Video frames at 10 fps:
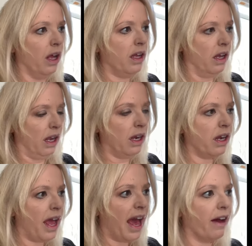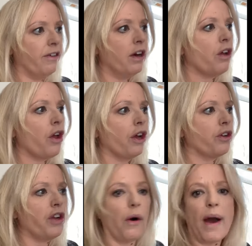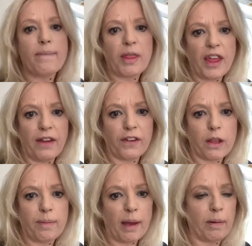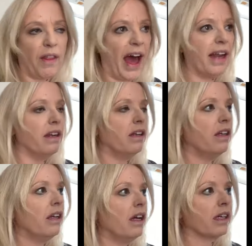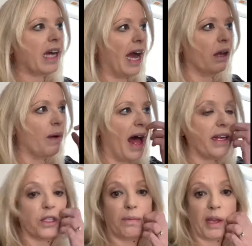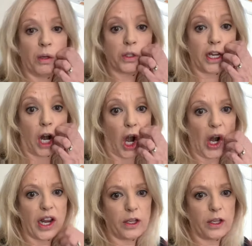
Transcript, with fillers: have no empathy for the people that Kyle Ron has abused and hurt.